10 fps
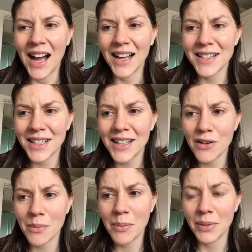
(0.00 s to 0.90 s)
I suddenly
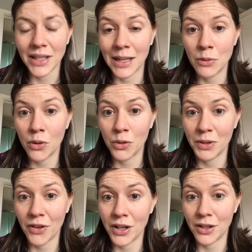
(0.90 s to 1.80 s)
remembered, and I'm not normally
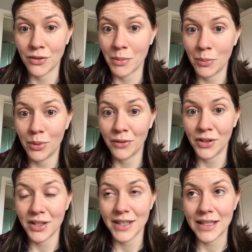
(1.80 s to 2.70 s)
very good at remembering
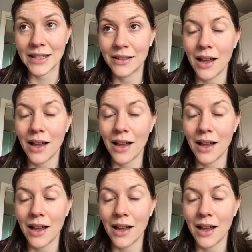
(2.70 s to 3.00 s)
verses,